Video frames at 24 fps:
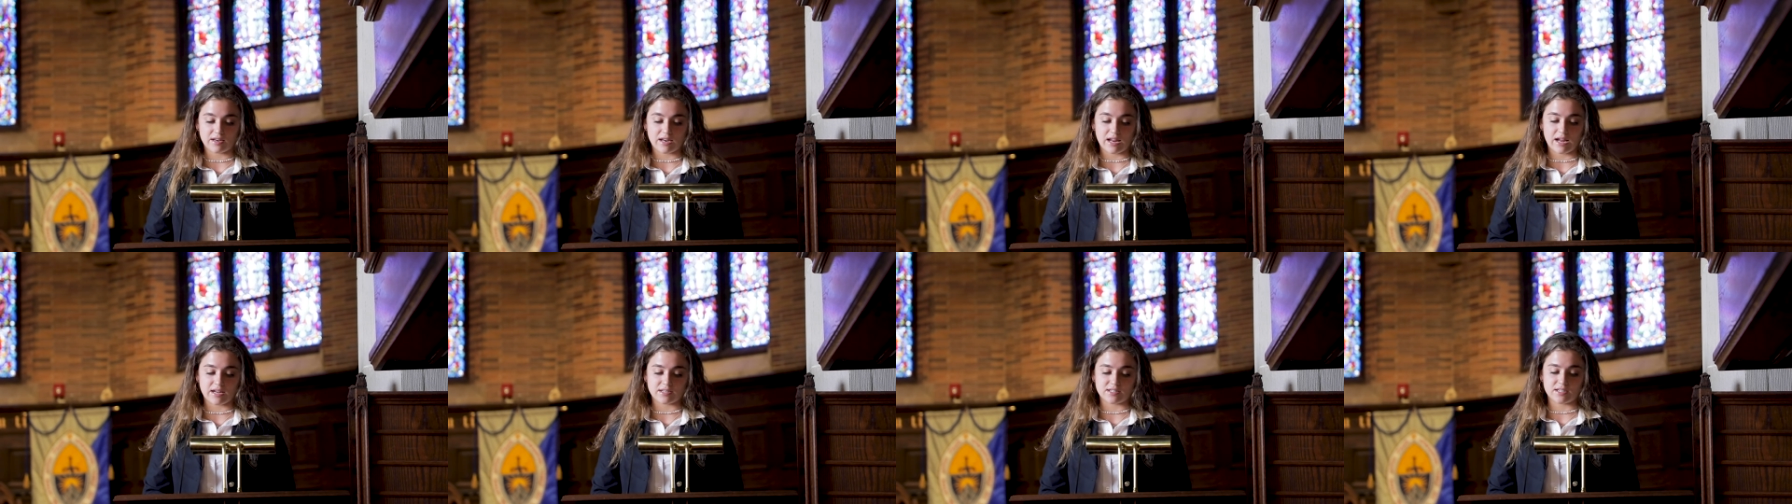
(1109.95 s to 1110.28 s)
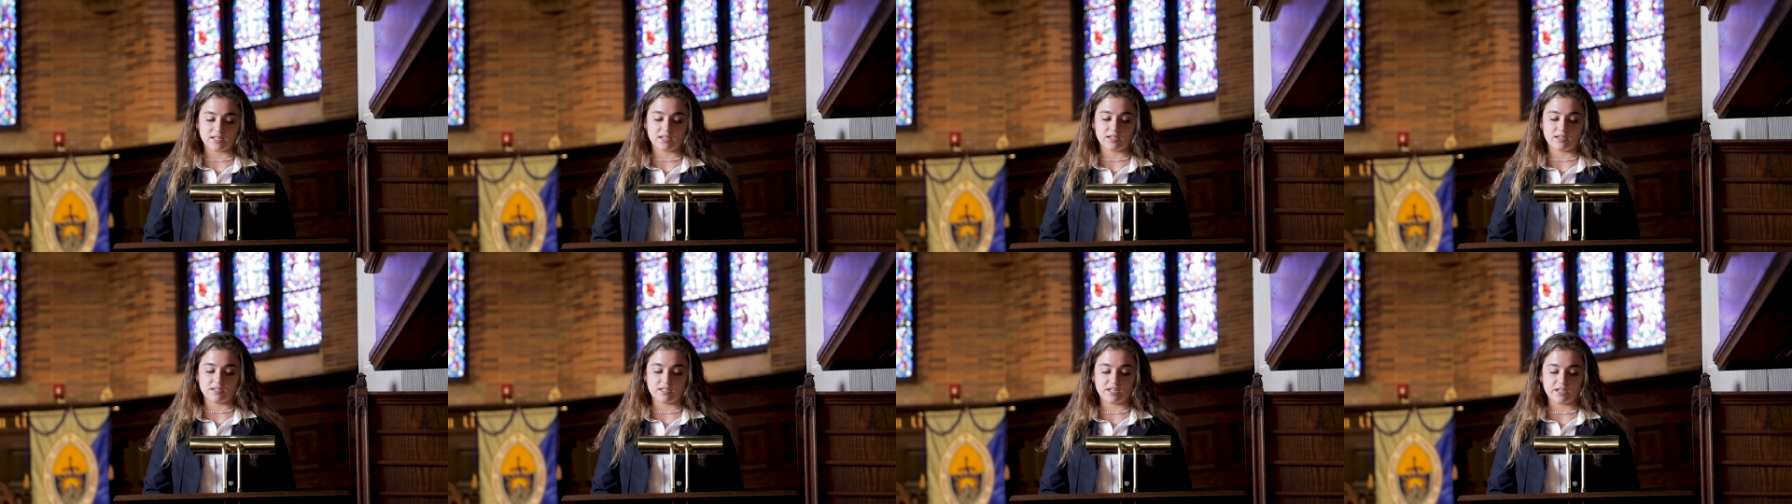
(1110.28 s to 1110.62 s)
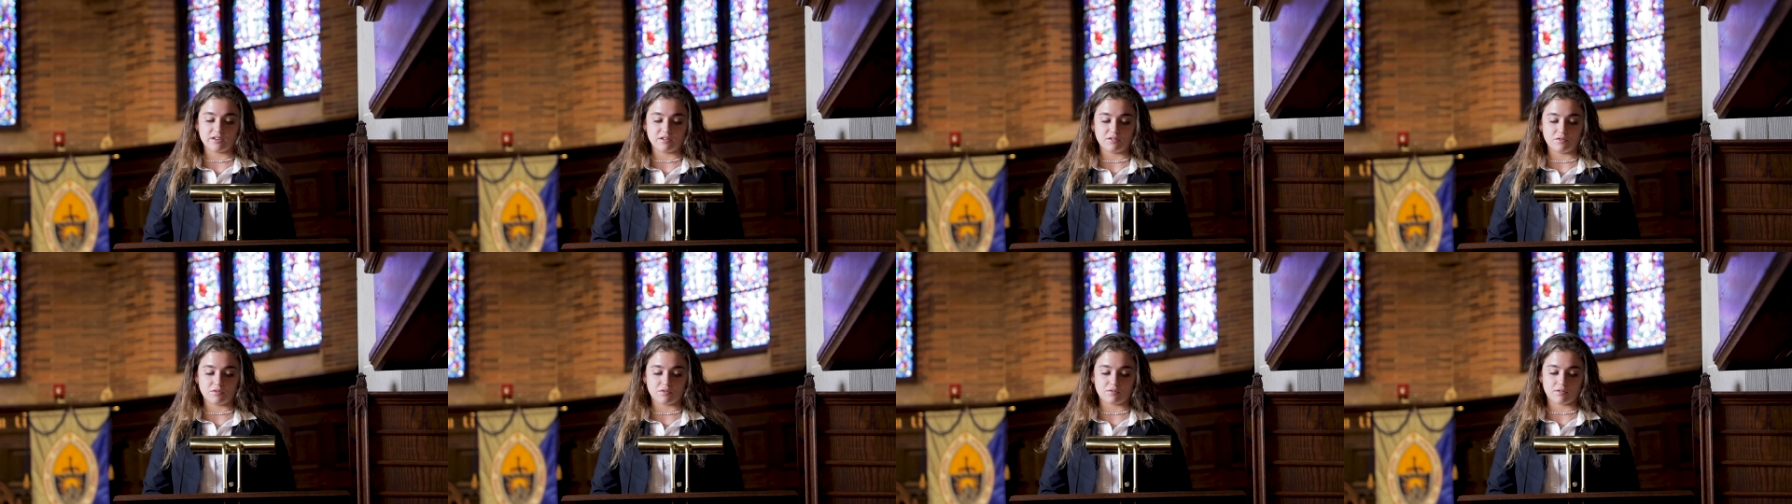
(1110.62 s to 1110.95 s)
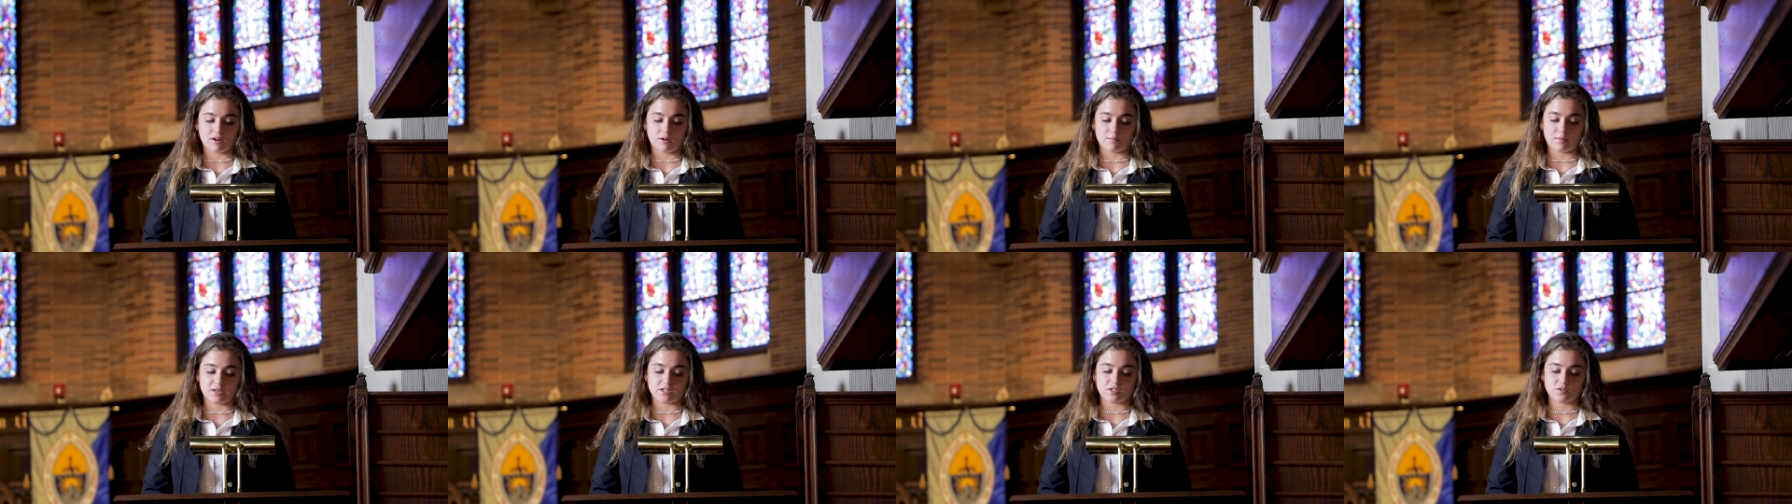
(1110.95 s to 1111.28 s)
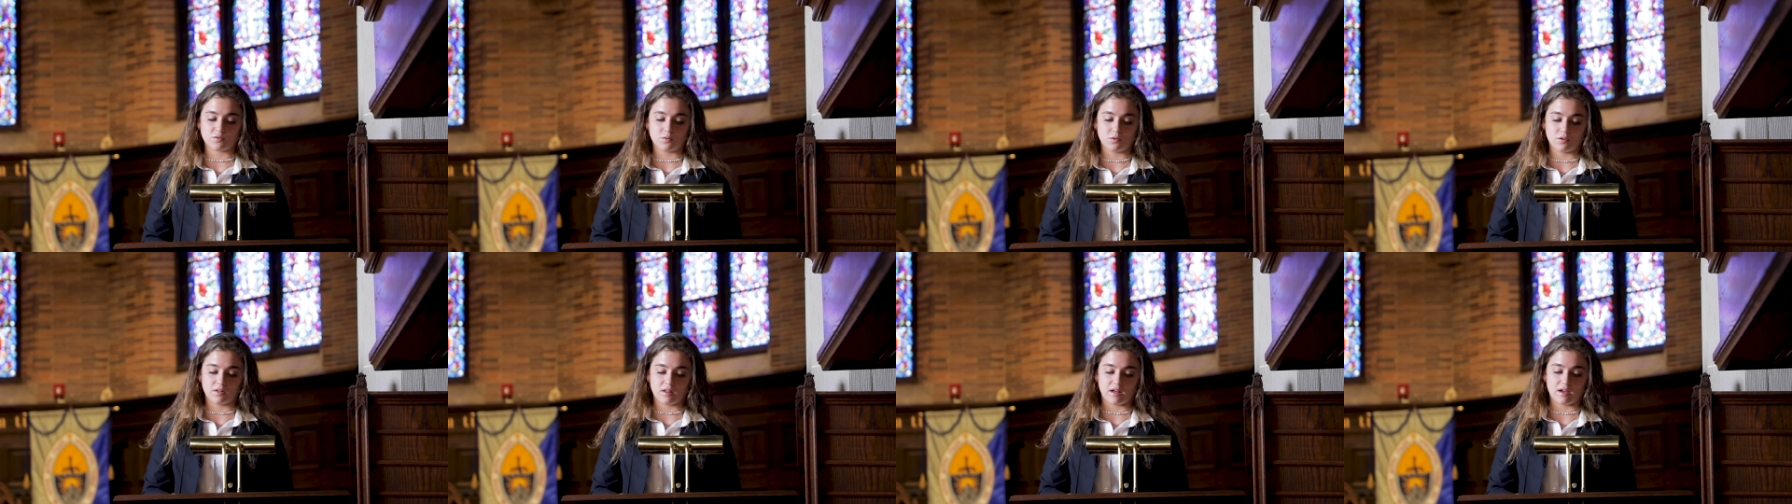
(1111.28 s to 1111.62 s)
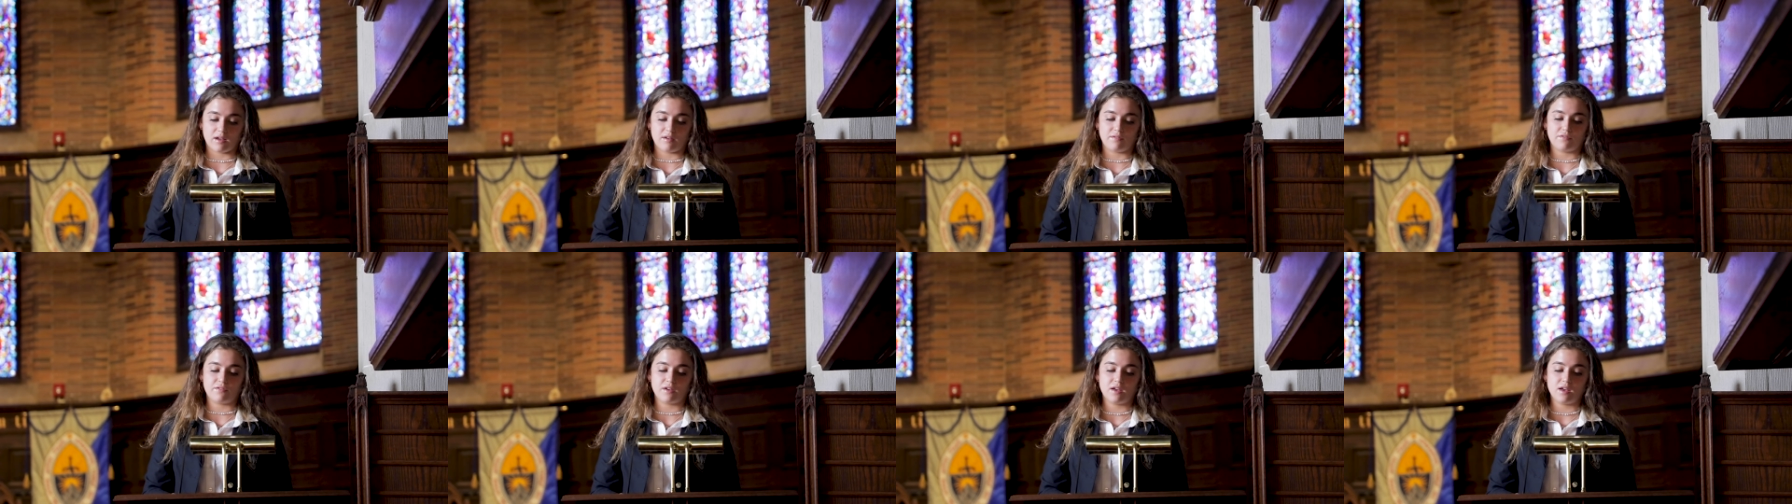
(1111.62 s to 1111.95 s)
and had to continue throughout my school
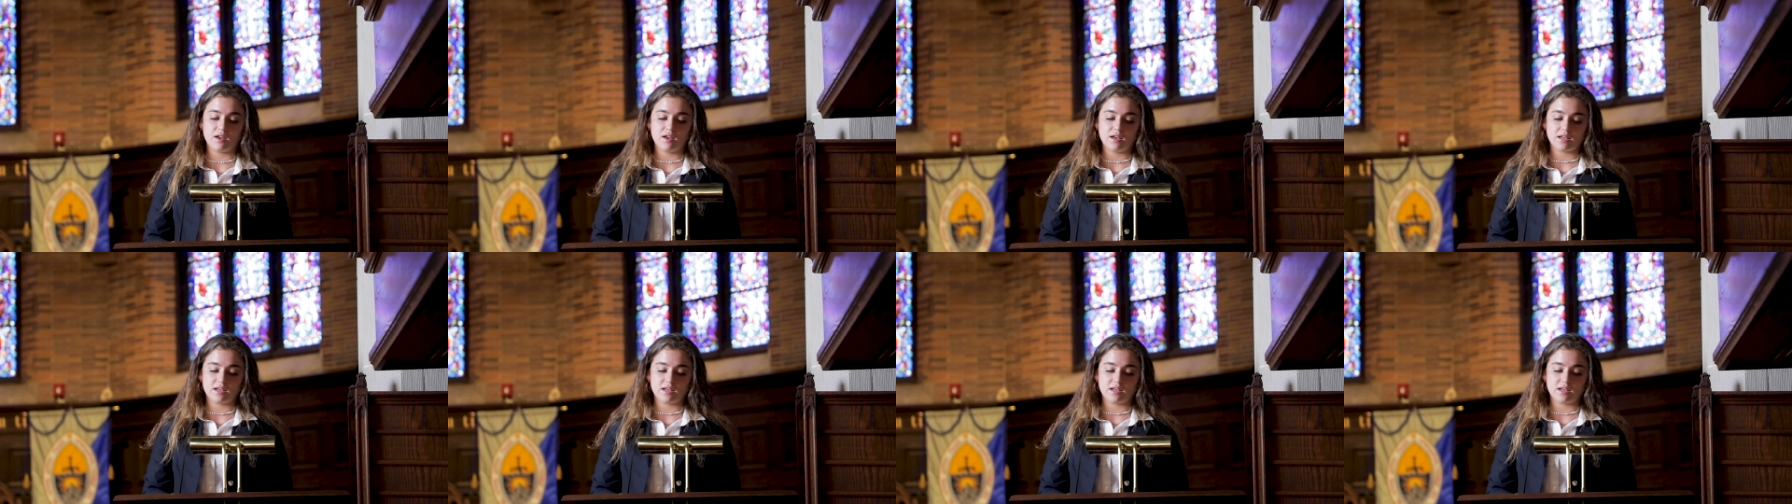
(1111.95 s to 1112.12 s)
life